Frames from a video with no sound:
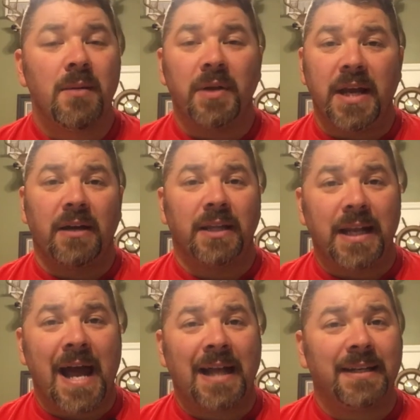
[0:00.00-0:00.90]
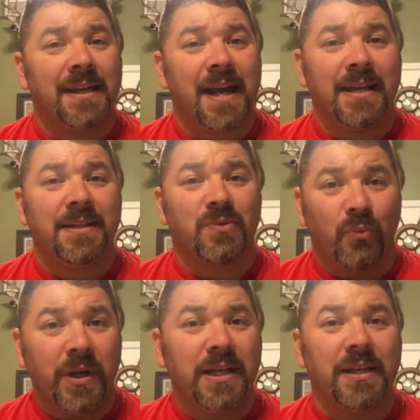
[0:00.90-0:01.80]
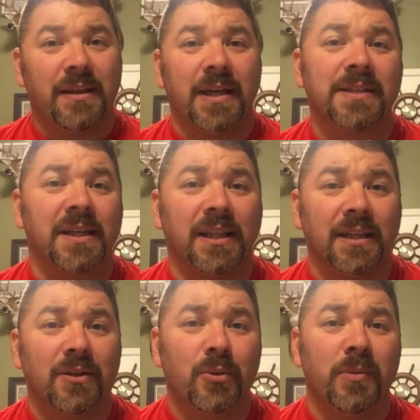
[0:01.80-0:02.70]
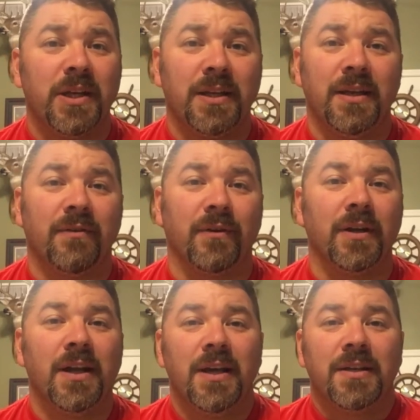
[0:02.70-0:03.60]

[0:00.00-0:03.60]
But now in the 1980s, we did things a little bit different.